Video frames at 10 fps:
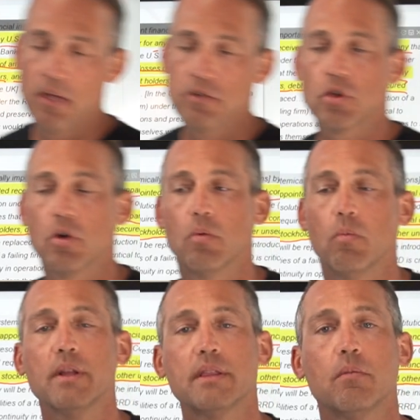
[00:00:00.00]
So
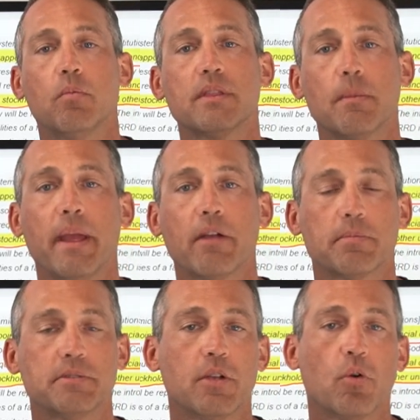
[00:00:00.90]
what the
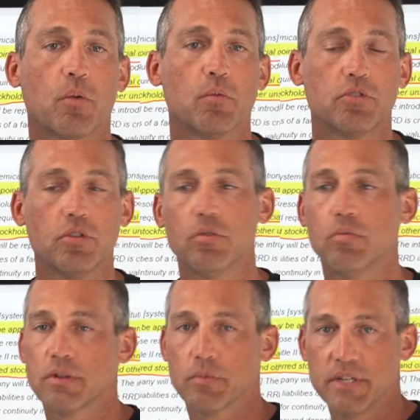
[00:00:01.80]
bankruptcy court will do,
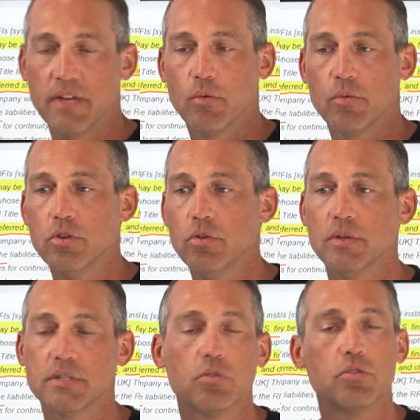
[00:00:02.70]
what the receiver will do
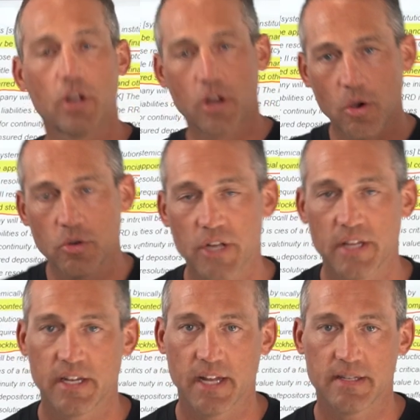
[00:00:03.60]
is they'll
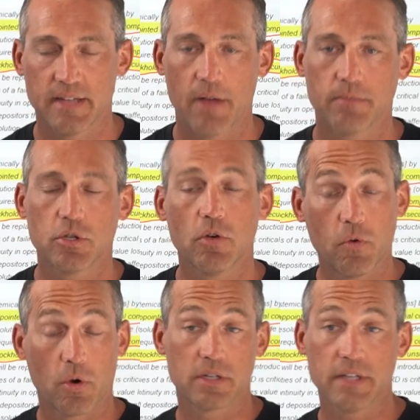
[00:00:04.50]
negotiate the debts down. So
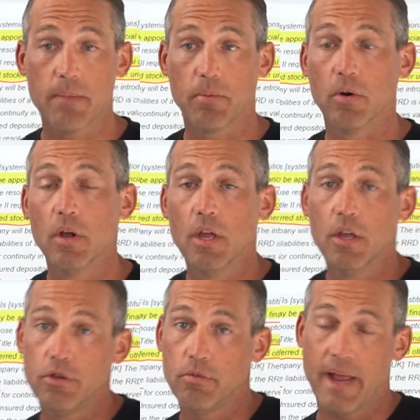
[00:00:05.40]
for example,
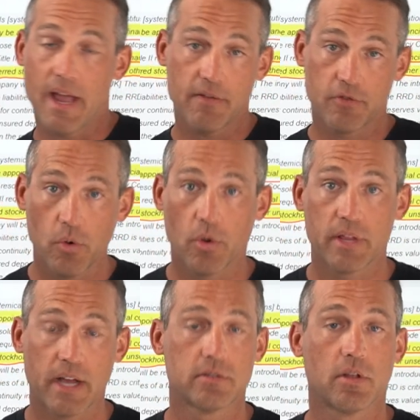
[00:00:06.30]
you may have
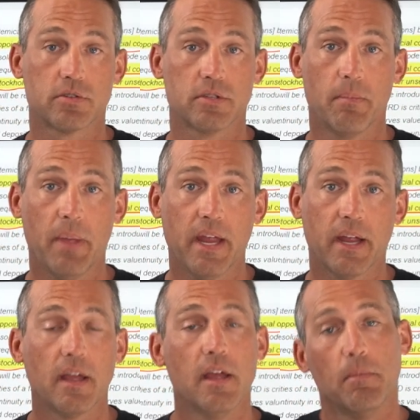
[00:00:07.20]
$200,000 in the
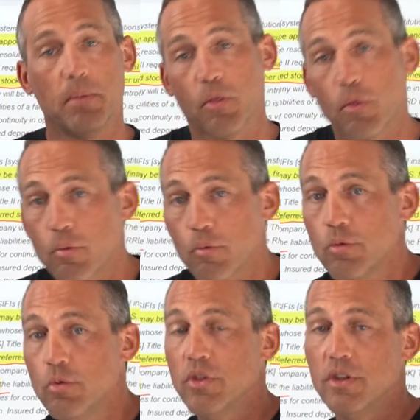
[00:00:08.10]
bank, but
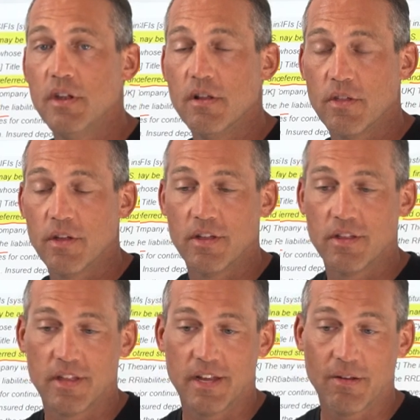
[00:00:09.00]
through
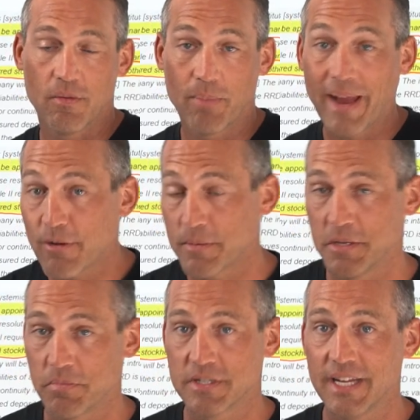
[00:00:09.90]
the
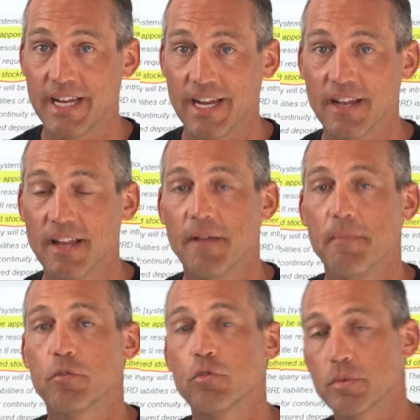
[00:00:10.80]
bankruptcy proceeding,
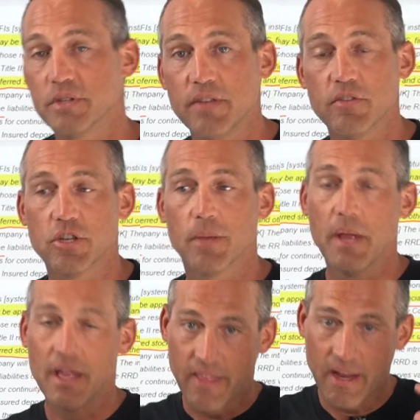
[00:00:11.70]
through the receivership,
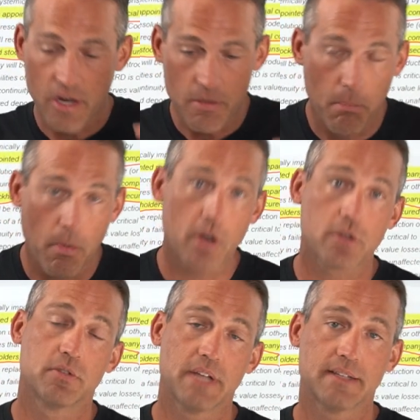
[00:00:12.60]
they could mark
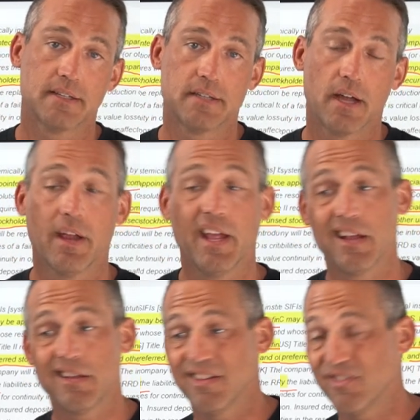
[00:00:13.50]
those assets down.
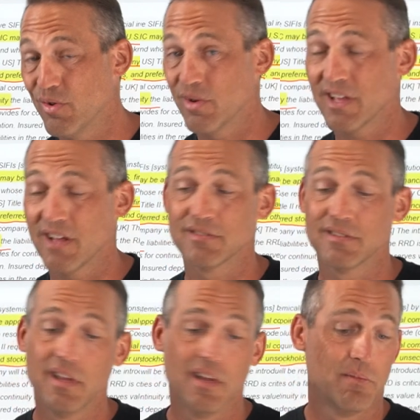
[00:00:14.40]
Hey, it's
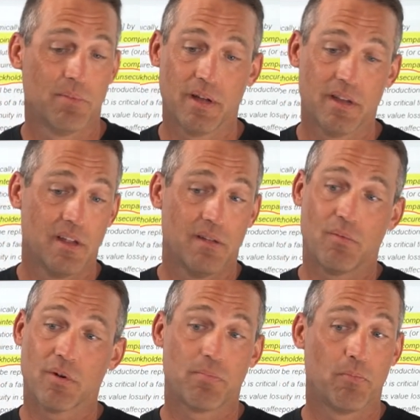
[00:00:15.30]
$200,000, but
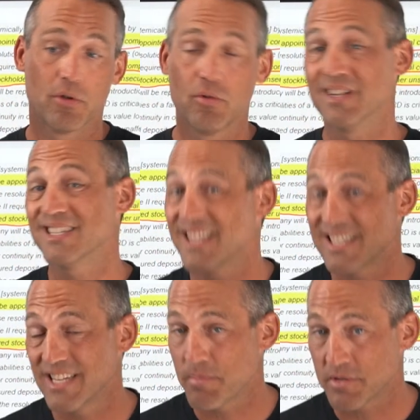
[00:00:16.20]
we're doing a
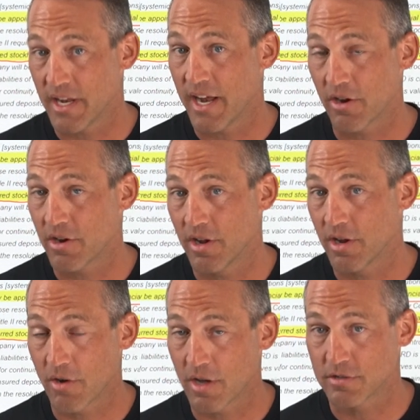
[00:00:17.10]
60% haircut
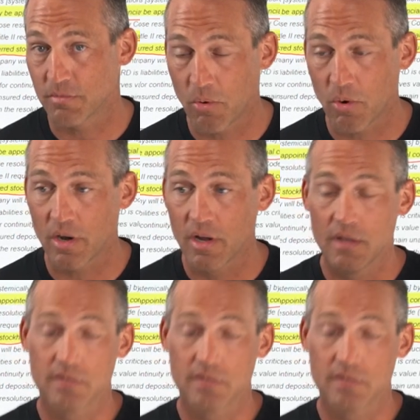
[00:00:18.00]
across the board.